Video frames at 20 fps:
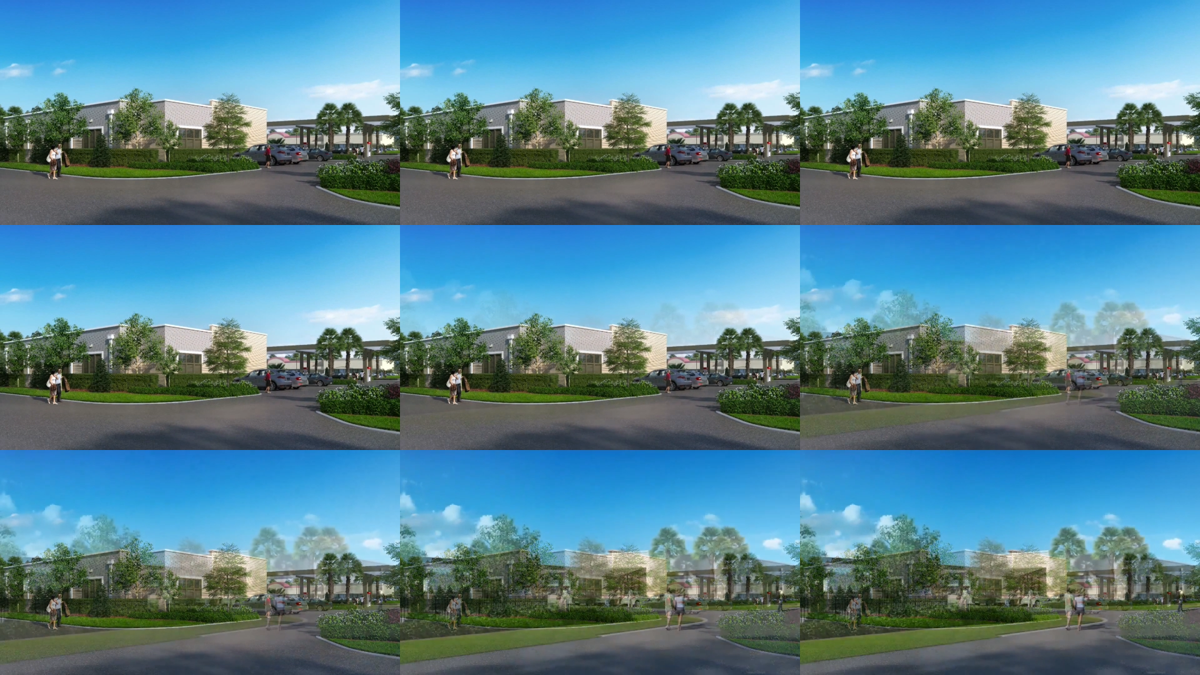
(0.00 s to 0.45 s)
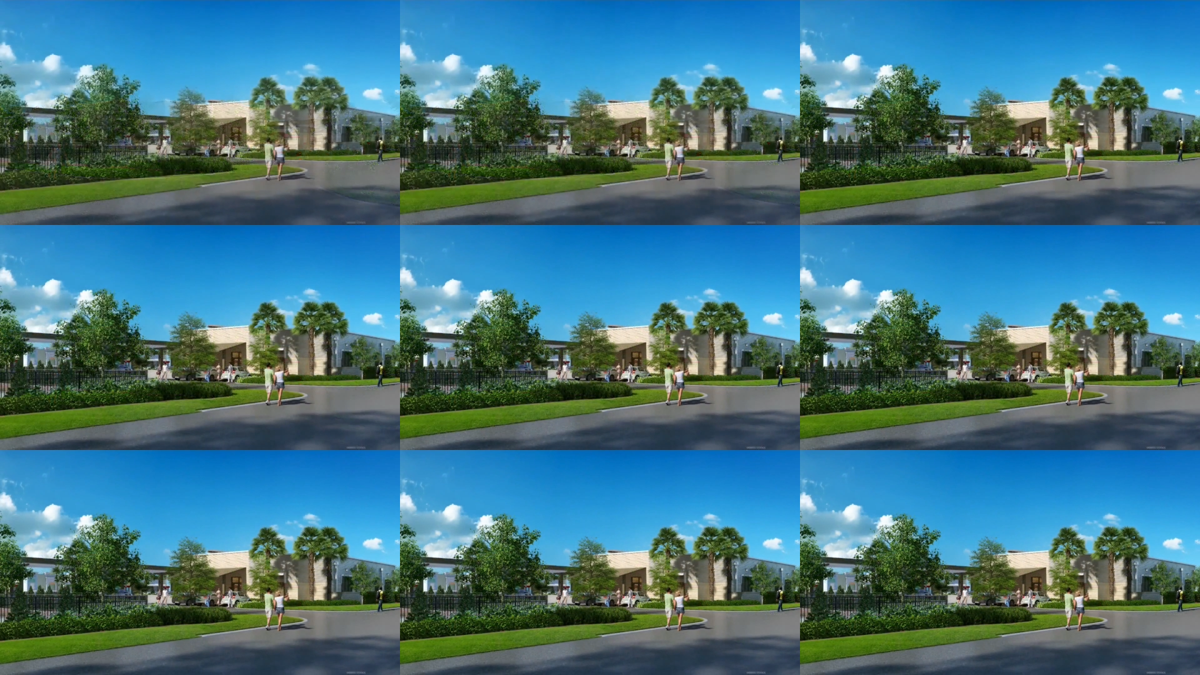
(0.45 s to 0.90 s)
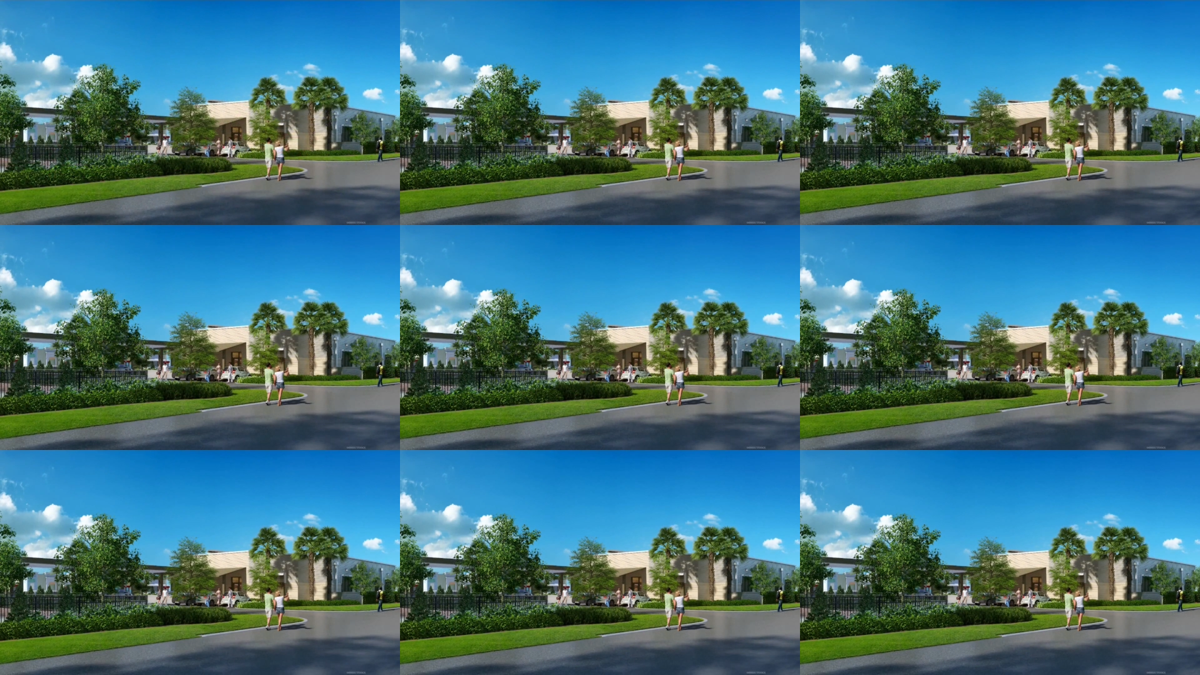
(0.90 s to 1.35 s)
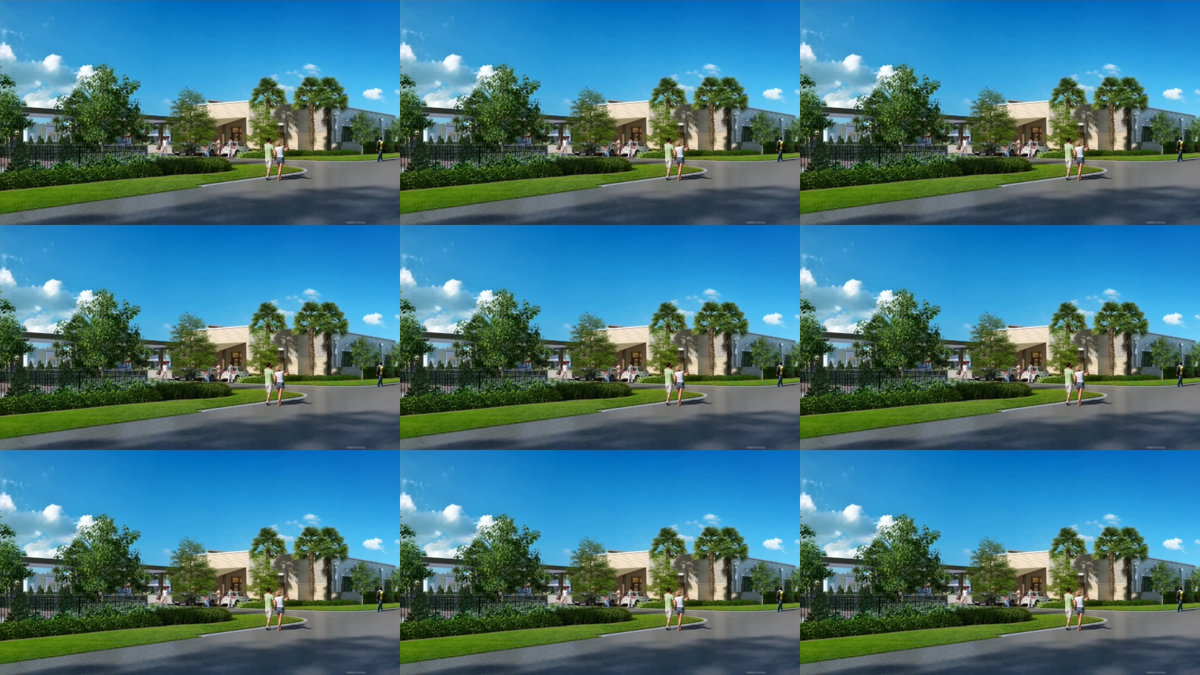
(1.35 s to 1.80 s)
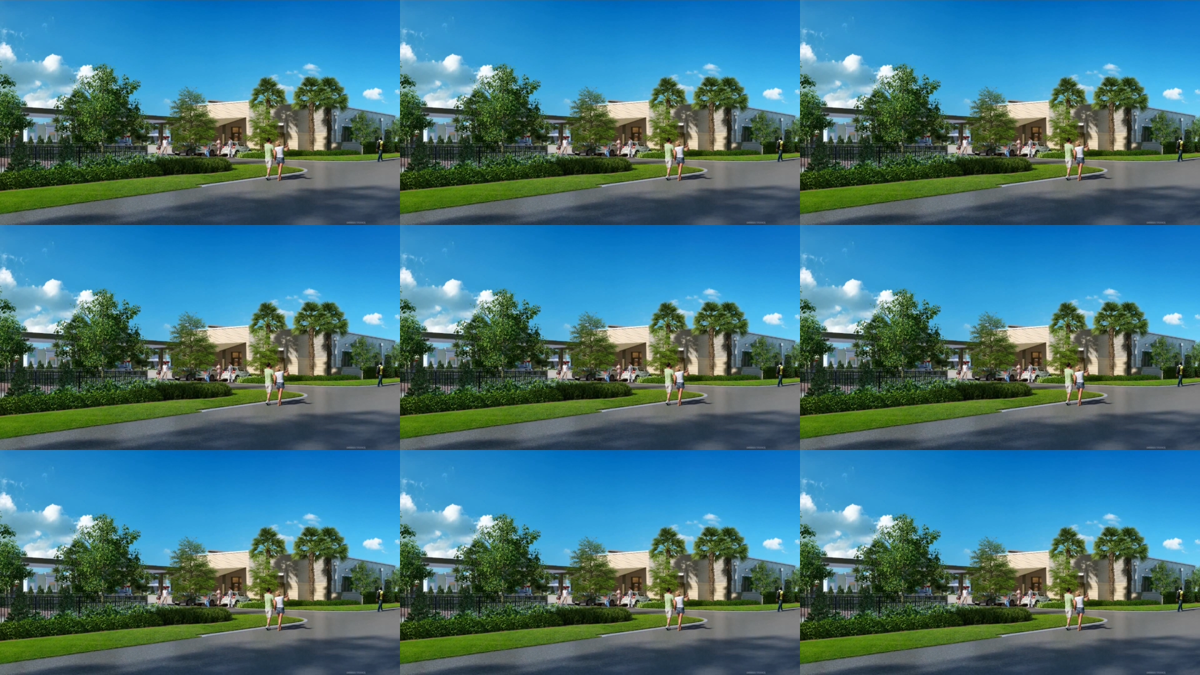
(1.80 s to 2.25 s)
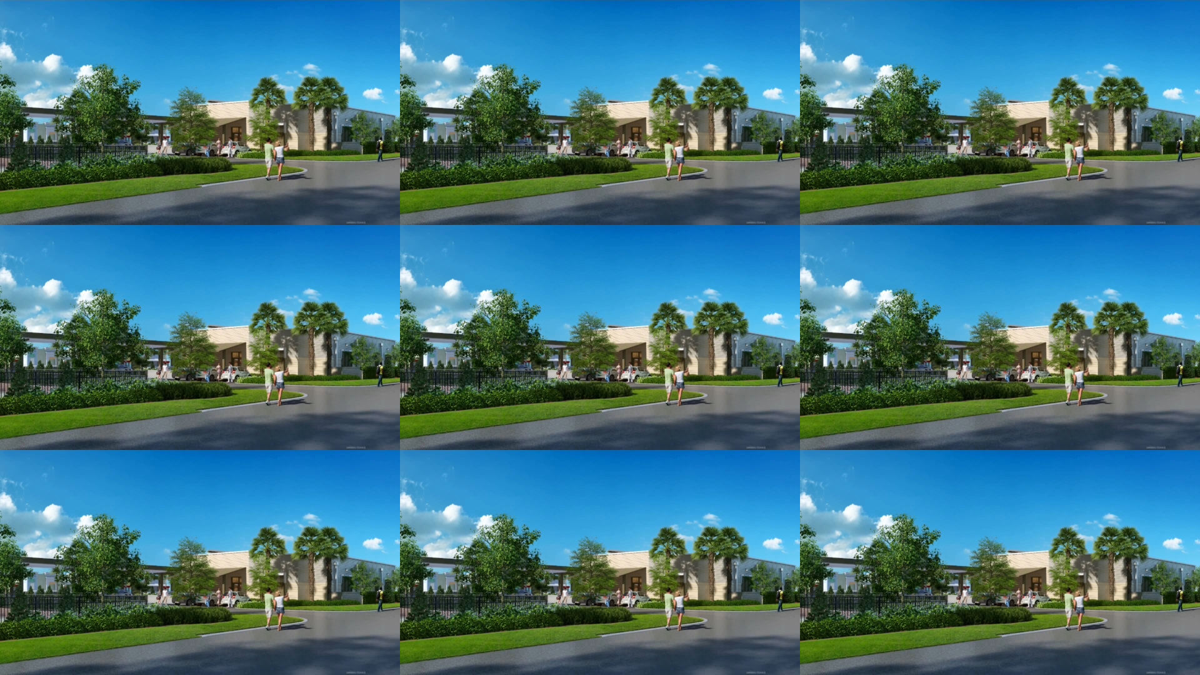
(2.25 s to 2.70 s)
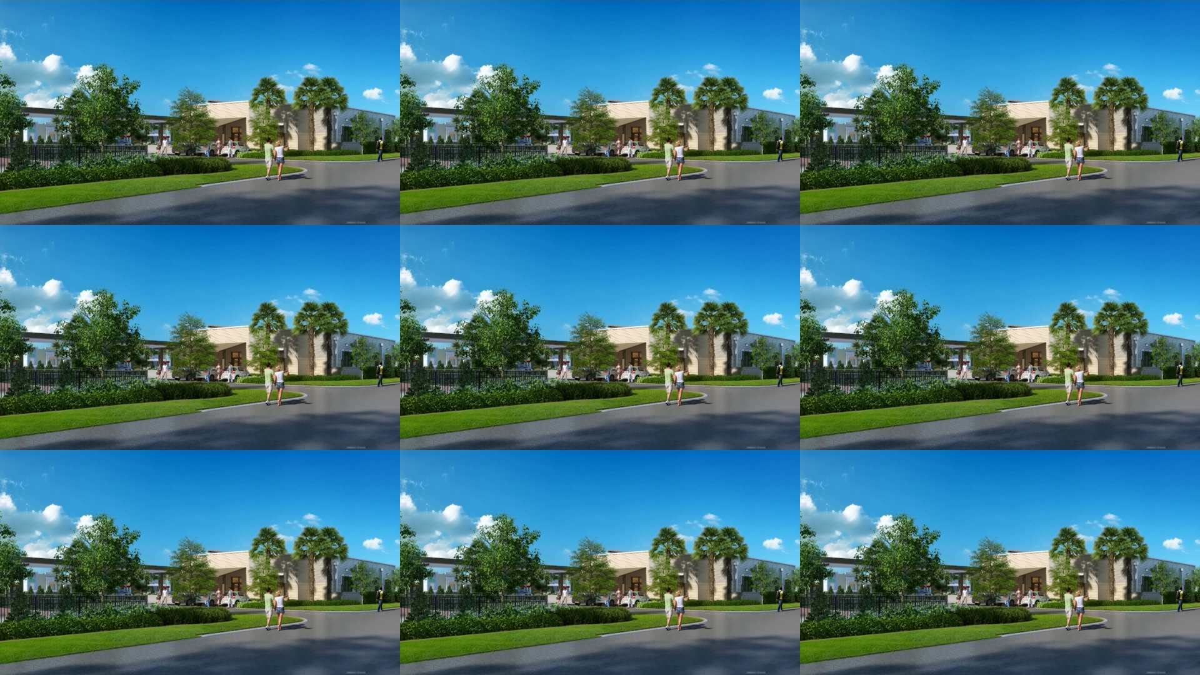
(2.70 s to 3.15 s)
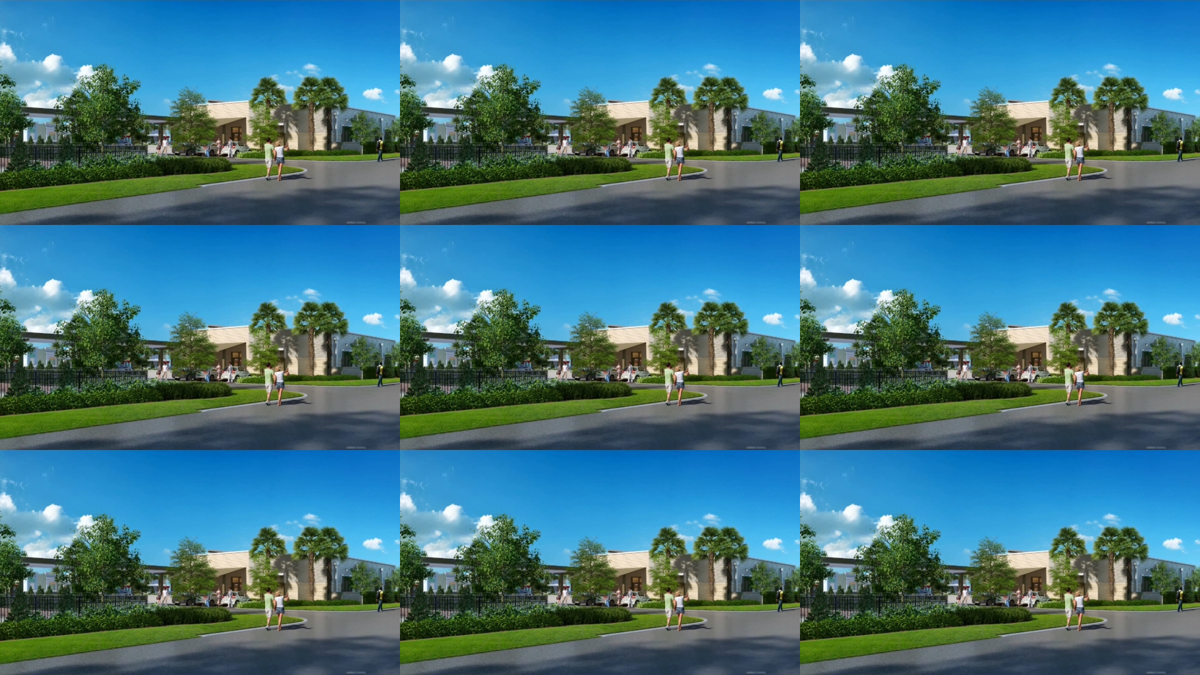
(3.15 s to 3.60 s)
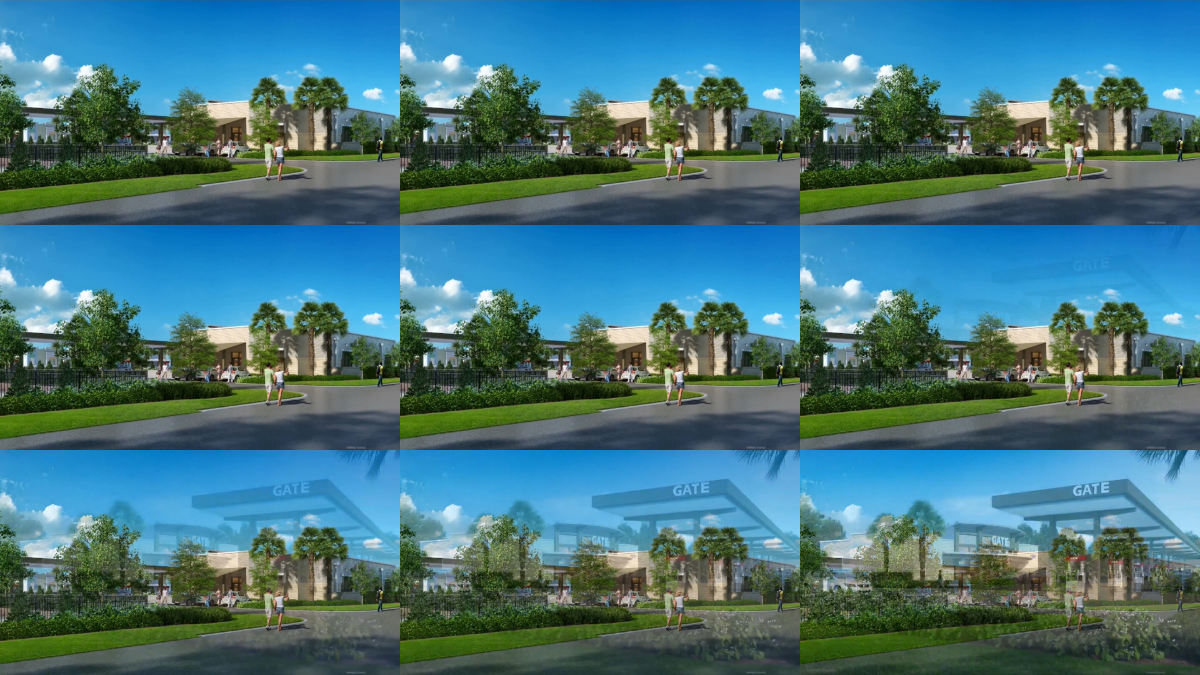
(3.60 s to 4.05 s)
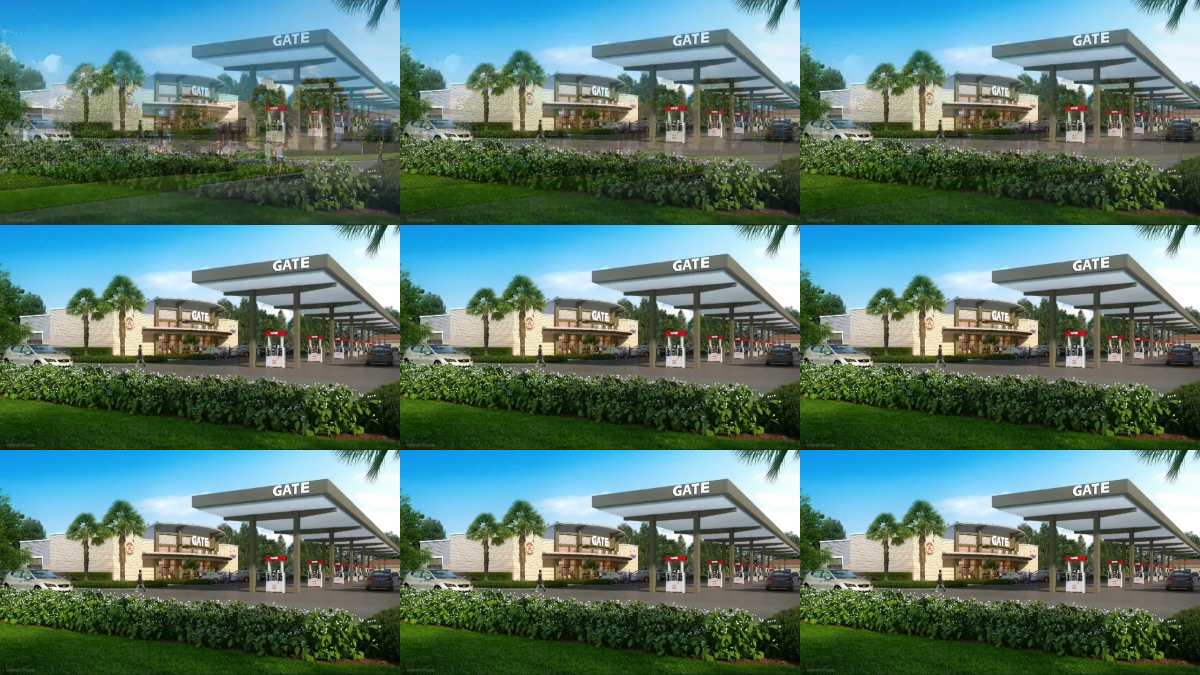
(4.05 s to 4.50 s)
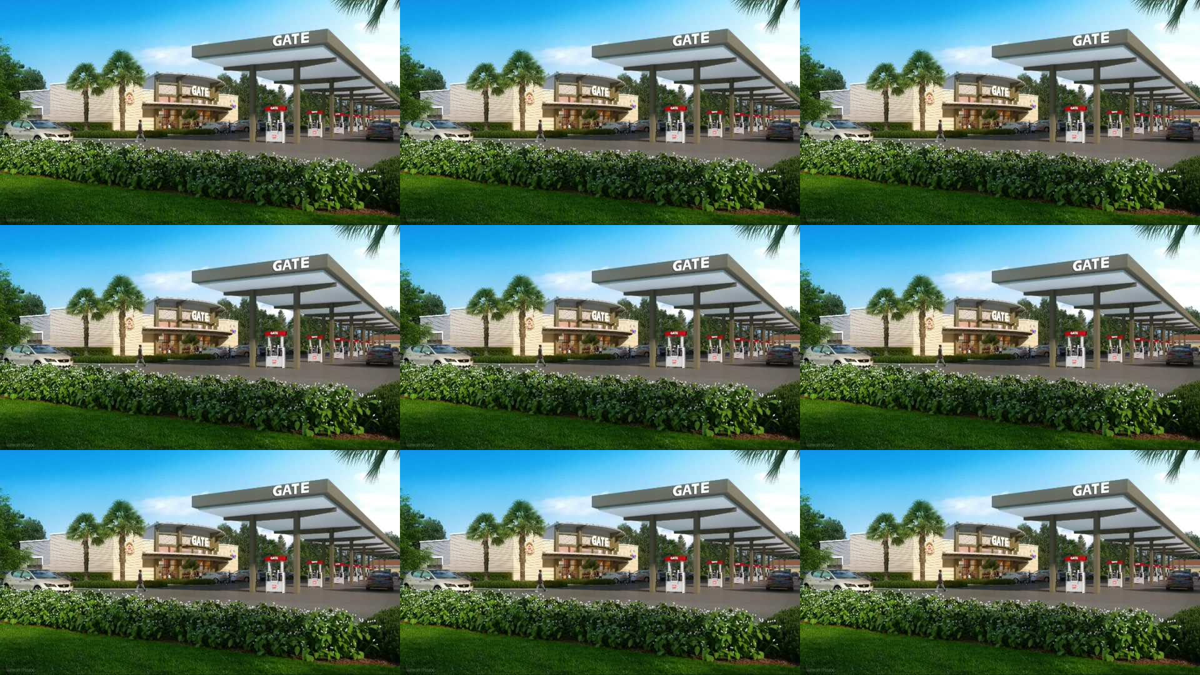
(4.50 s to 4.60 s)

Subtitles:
[unreadable: no face in view]